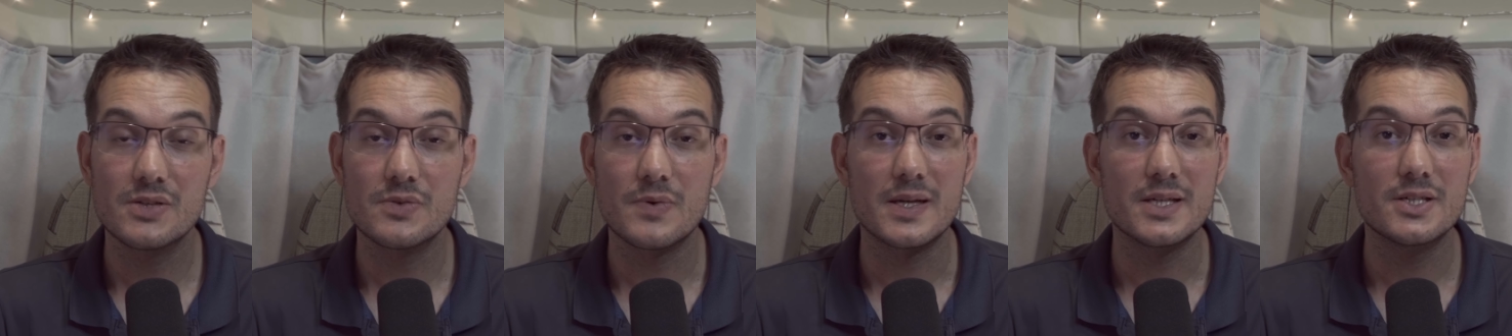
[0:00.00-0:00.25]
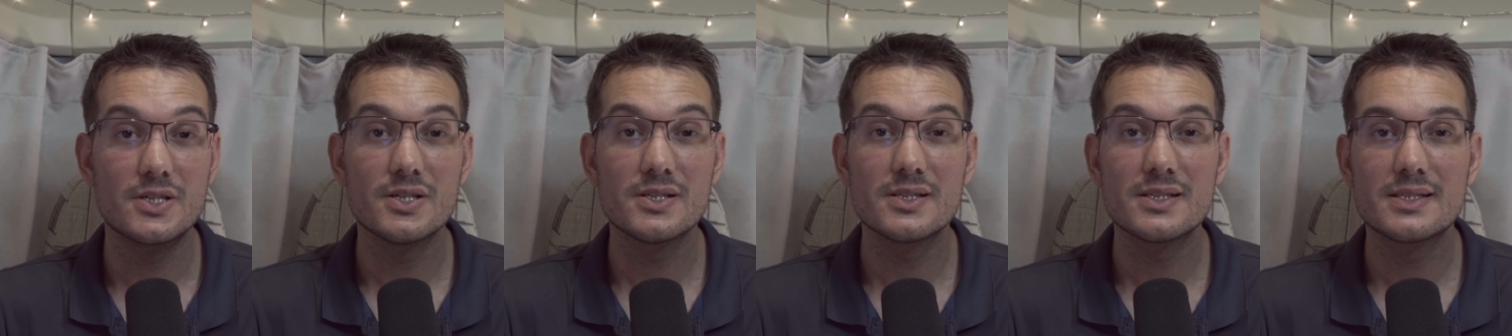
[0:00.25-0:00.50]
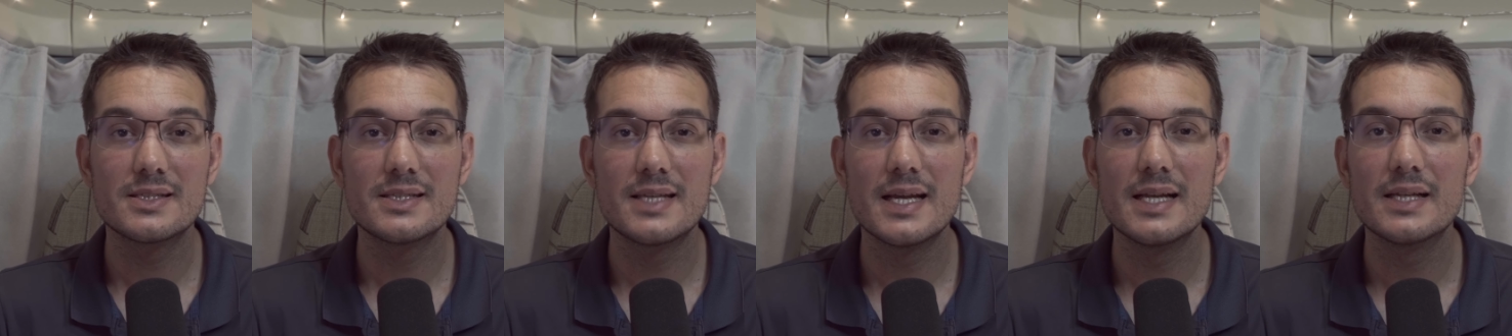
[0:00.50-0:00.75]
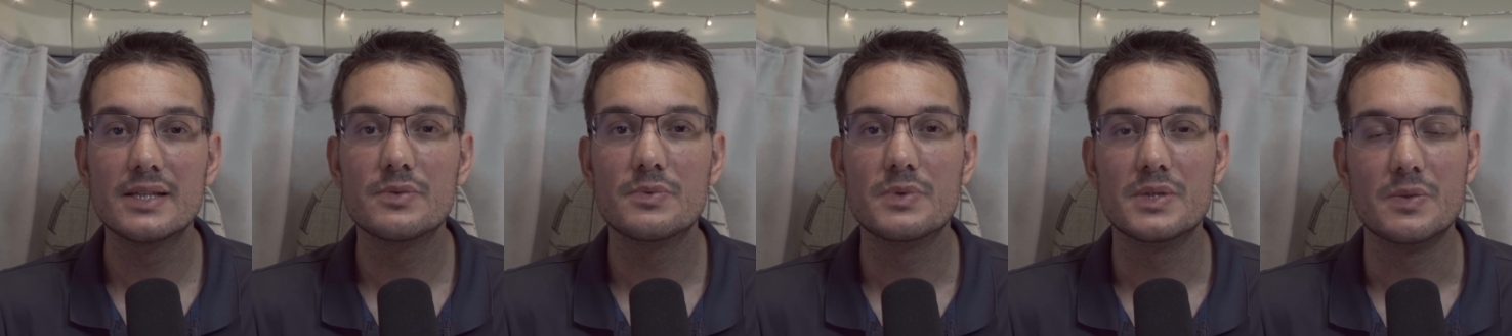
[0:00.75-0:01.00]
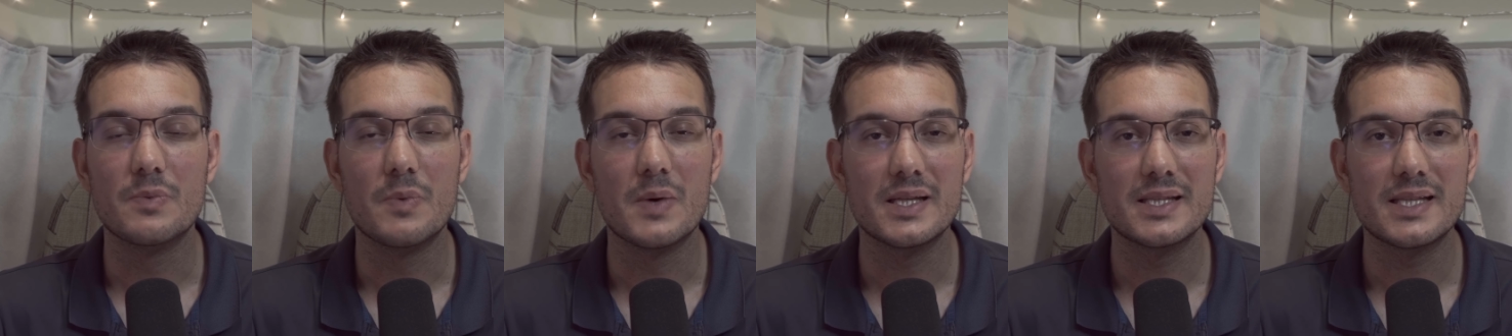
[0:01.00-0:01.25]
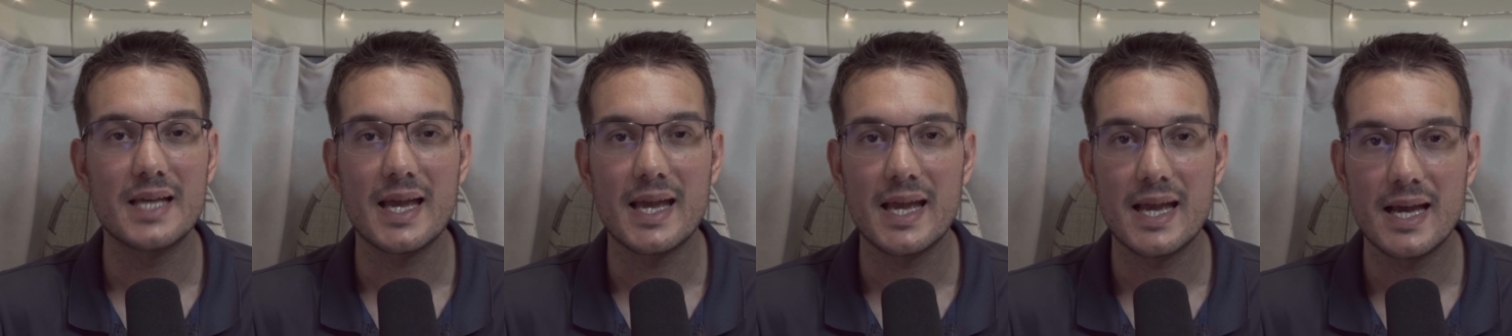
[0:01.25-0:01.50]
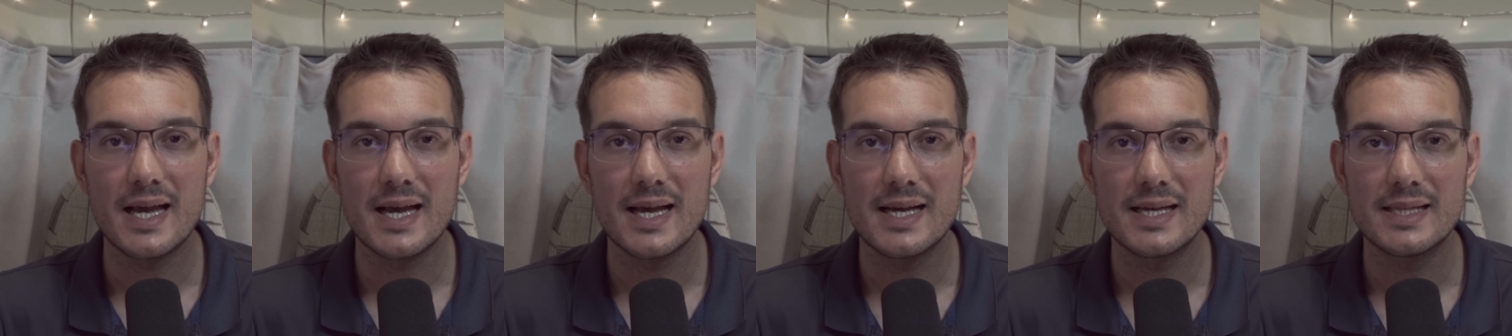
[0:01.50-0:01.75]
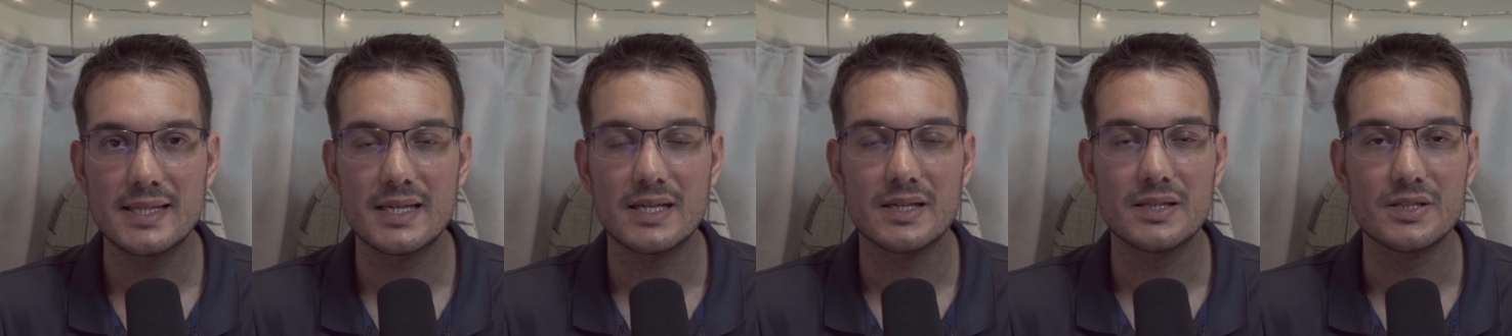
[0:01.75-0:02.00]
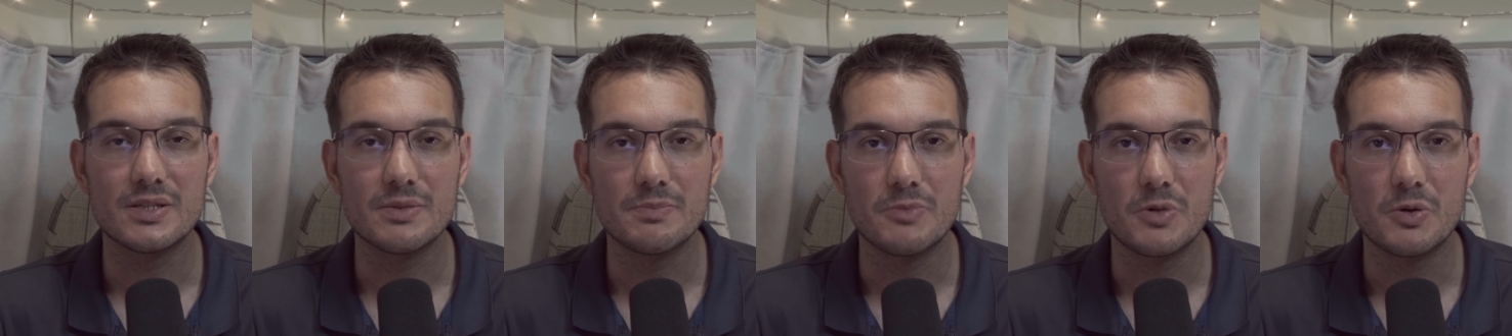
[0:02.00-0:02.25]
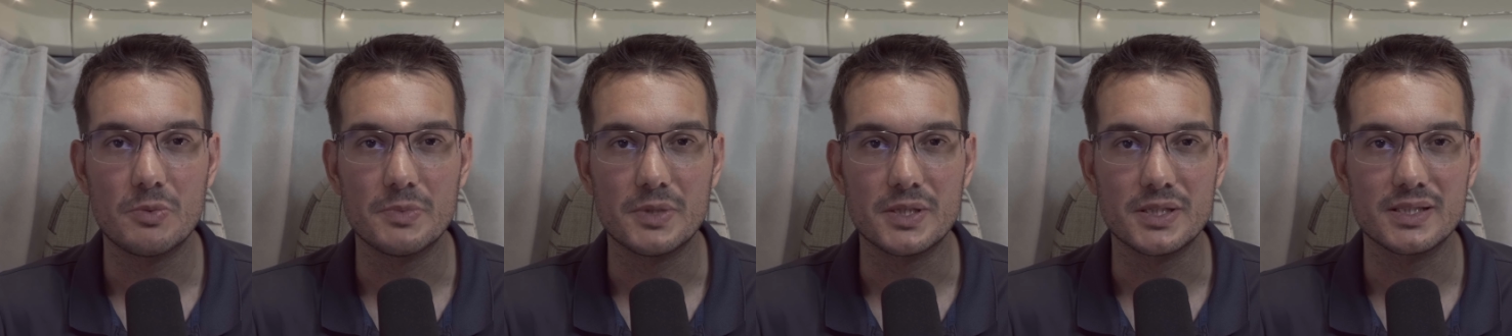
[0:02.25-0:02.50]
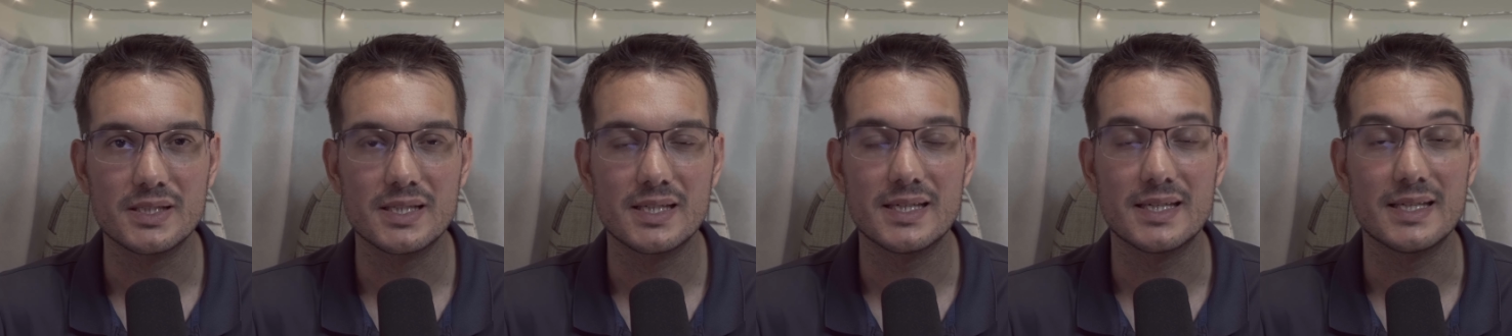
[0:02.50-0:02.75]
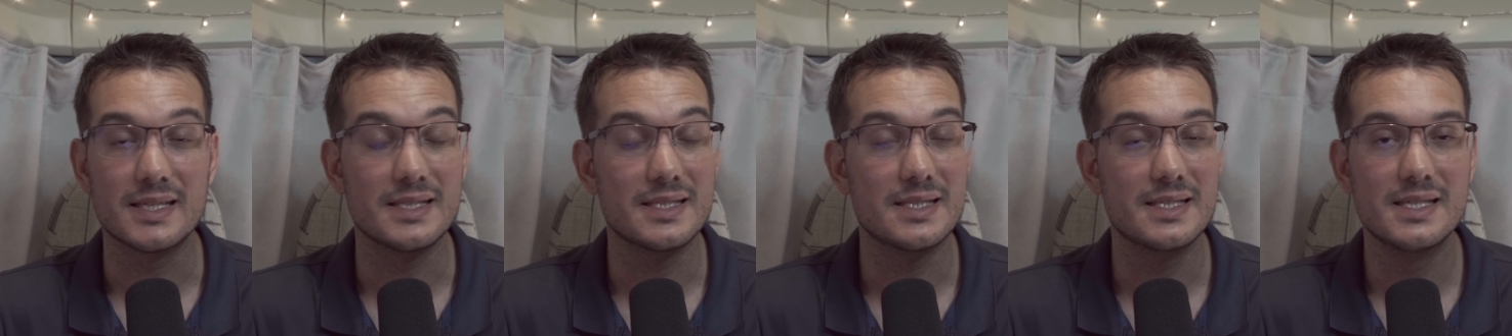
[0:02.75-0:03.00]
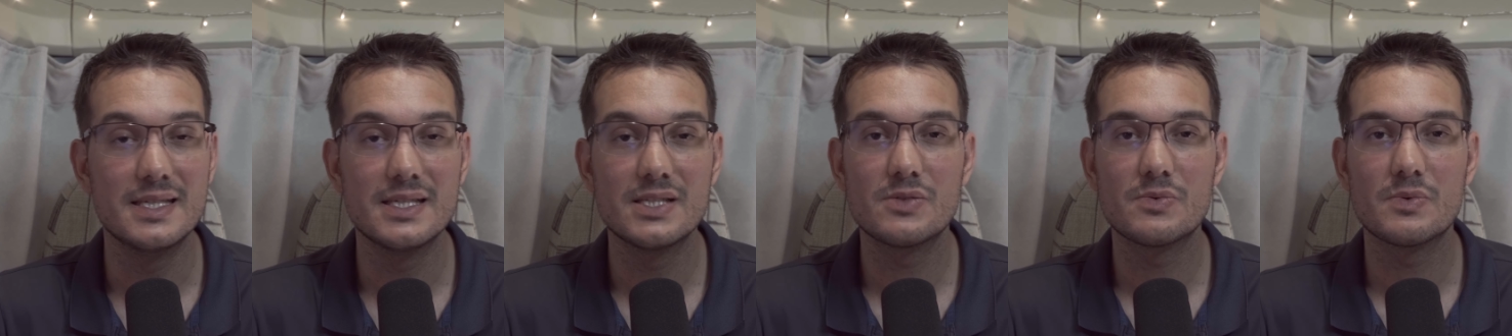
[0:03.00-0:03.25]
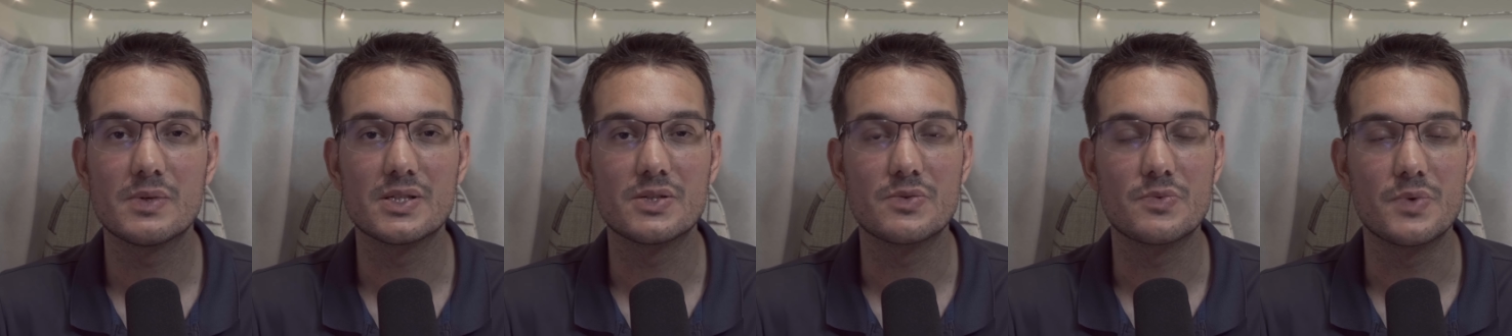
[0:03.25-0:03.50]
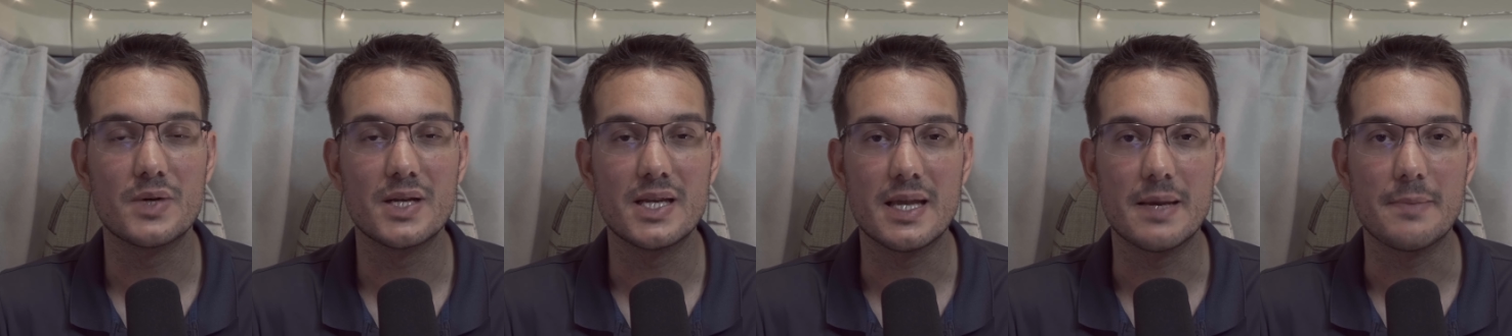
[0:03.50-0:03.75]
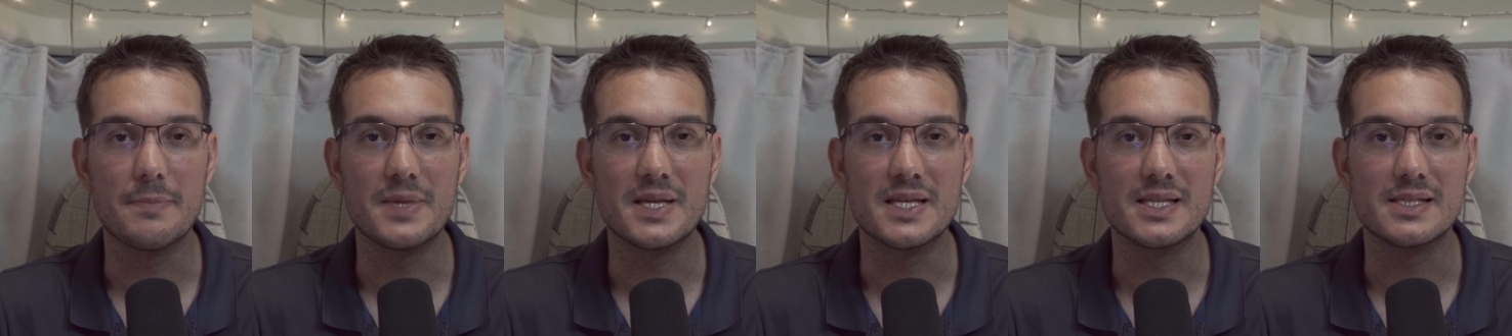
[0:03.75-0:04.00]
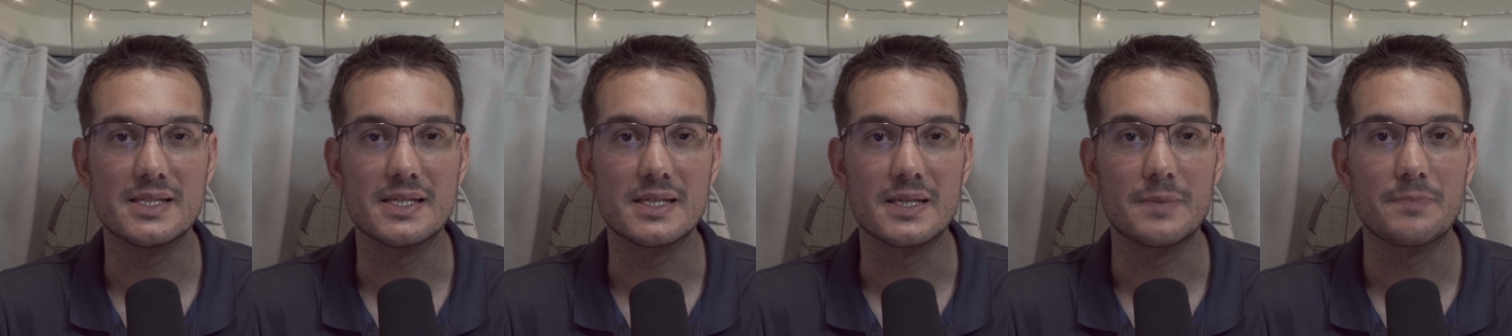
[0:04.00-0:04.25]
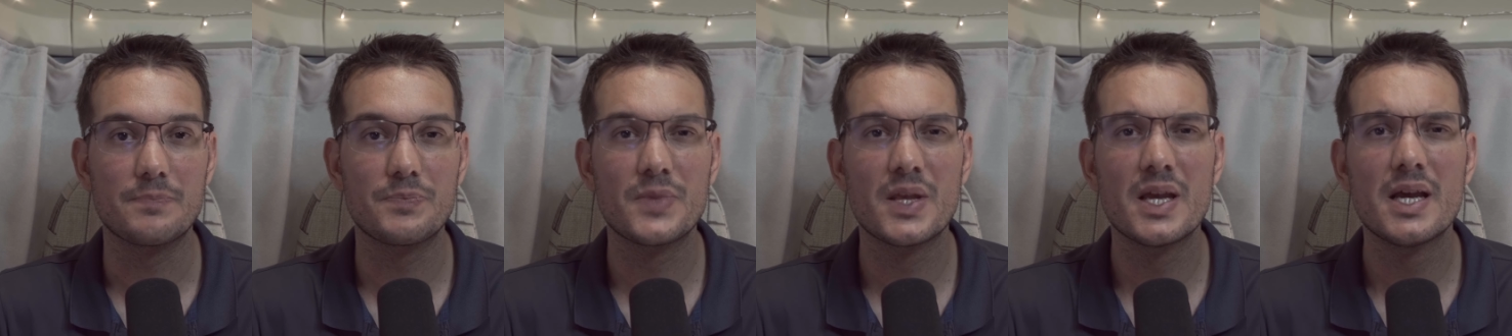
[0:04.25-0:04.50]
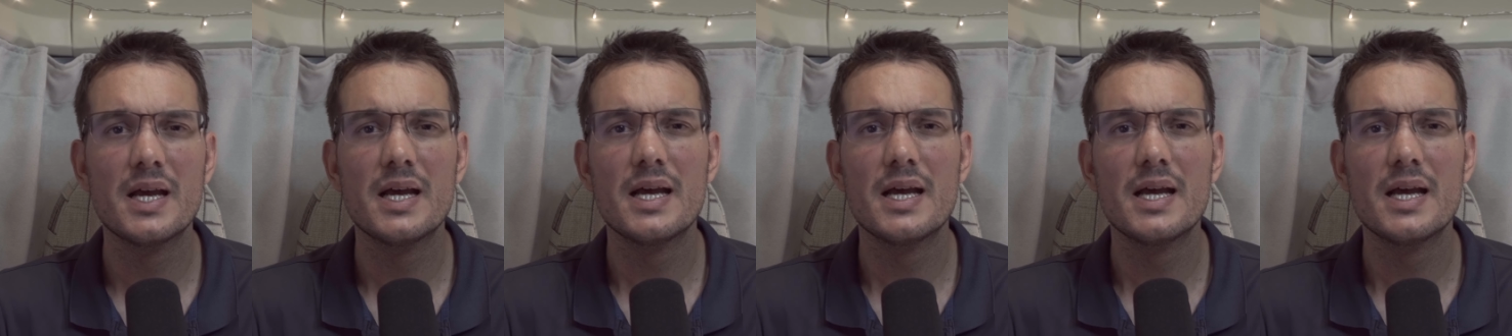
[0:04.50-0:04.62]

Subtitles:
So I just dealt with what I had on the moment, and this was really amazing.